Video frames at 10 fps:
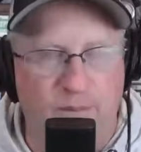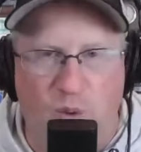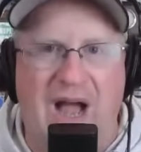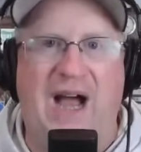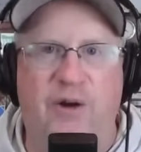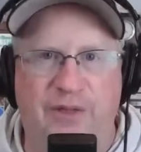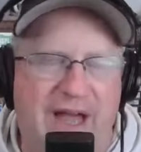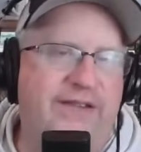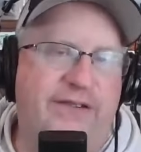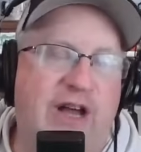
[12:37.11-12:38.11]
wow,
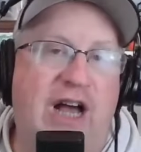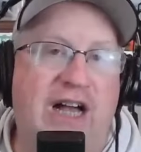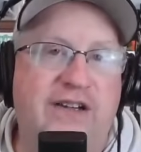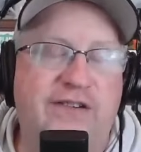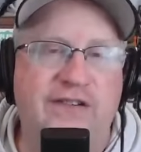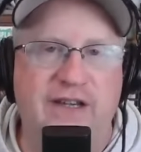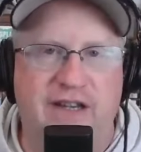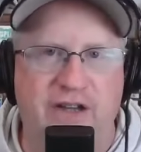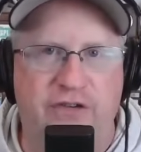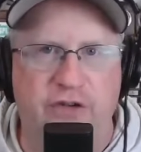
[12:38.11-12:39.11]
that sucks,
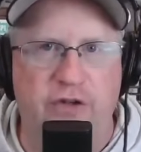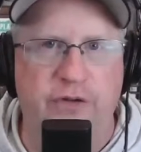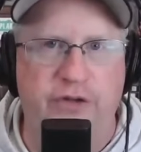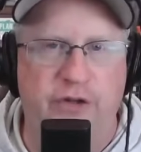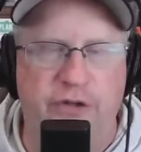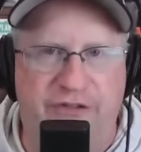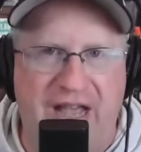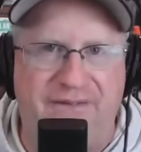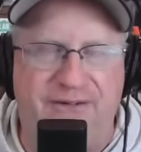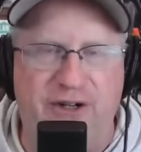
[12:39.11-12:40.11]
because you'll
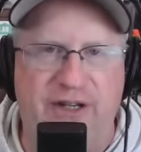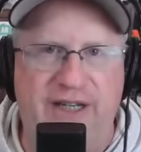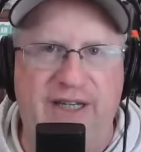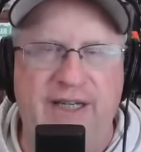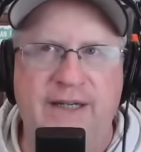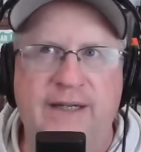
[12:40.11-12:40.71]
definitely